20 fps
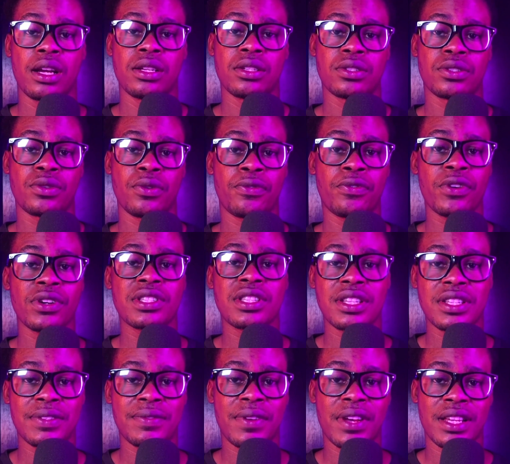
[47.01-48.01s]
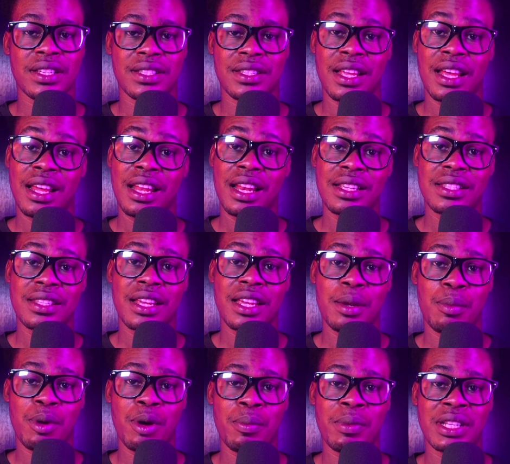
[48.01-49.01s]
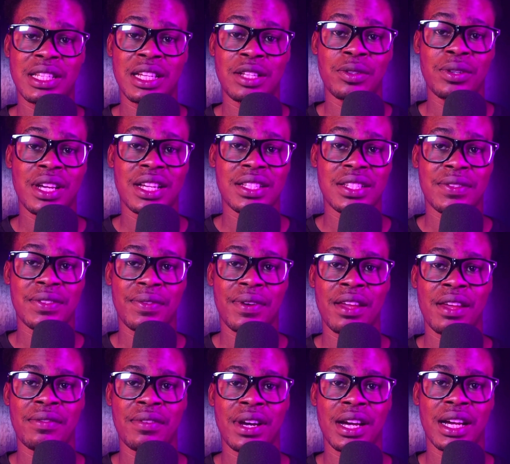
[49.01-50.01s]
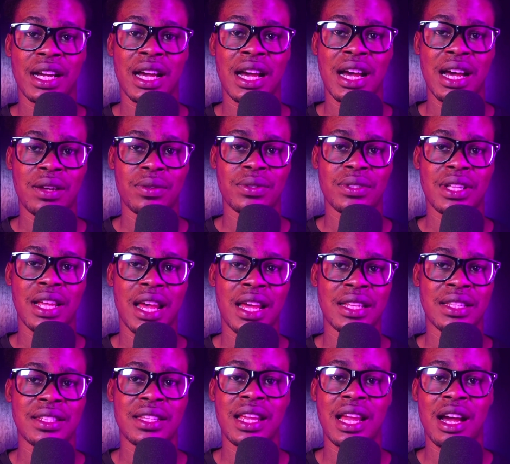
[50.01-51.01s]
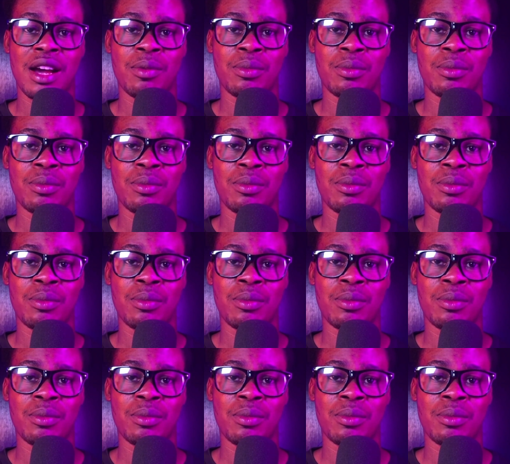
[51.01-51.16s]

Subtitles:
So first things first, let's take a moment and look at this Fiverr account and see how